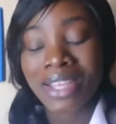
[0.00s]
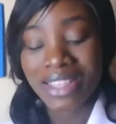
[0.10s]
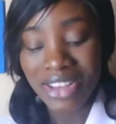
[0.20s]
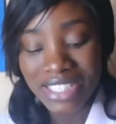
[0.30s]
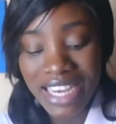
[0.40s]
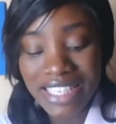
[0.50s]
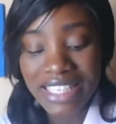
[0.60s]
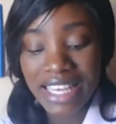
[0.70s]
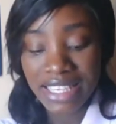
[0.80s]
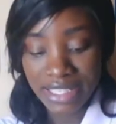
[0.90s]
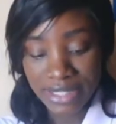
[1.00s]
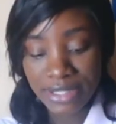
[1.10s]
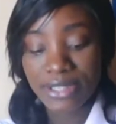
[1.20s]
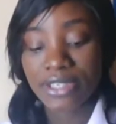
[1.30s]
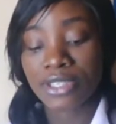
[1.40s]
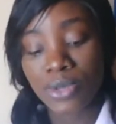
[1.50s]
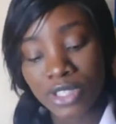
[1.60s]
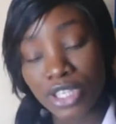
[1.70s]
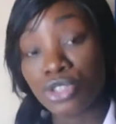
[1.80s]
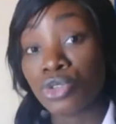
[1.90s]
Now, the idea is, it was
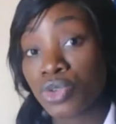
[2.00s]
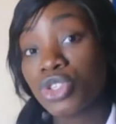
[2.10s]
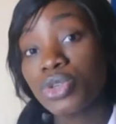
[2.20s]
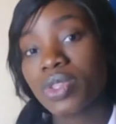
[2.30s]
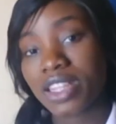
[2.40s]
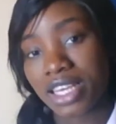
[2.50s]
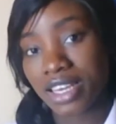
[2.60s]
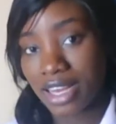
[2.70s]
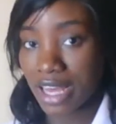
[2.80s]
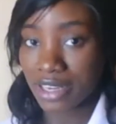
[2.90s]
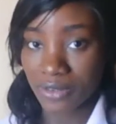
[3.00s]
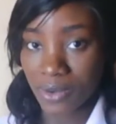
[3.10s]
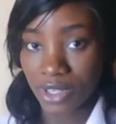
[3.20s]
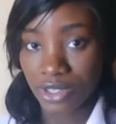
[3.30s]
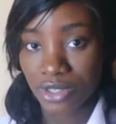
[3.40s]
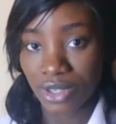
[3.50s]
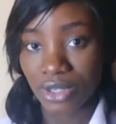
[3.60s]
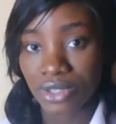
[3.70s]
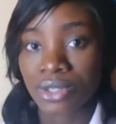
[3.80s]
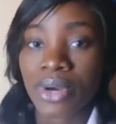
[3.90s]
a do you think kind of
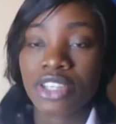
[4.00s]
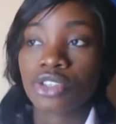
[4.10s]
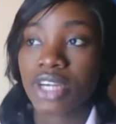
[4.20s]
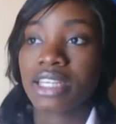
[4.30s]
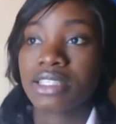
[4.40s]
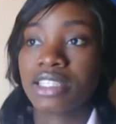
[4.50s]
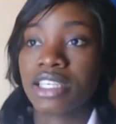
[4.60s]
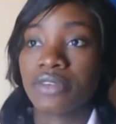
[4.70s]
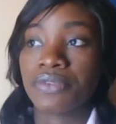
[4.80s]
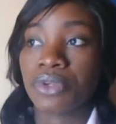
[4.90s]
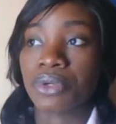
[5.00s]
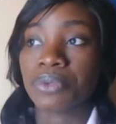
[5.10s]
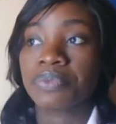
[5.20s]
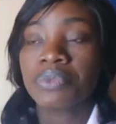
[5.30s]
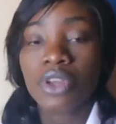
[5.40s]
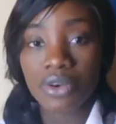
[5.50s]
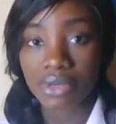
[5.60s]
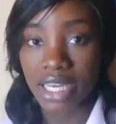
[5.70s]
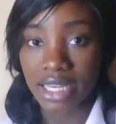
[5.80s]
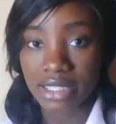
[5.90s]
question. So I tried to give you a
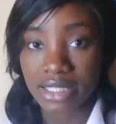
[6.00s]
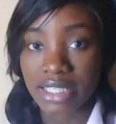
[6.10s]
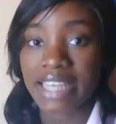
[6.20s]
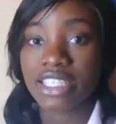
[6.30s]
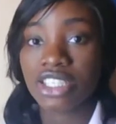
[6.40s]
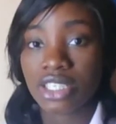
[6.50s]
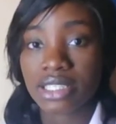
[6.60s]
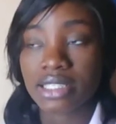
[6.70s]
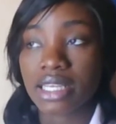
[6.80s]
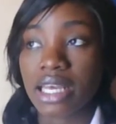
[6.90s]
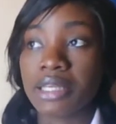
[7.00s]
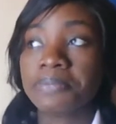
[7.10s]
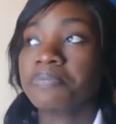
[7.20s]
reality. I didn't just say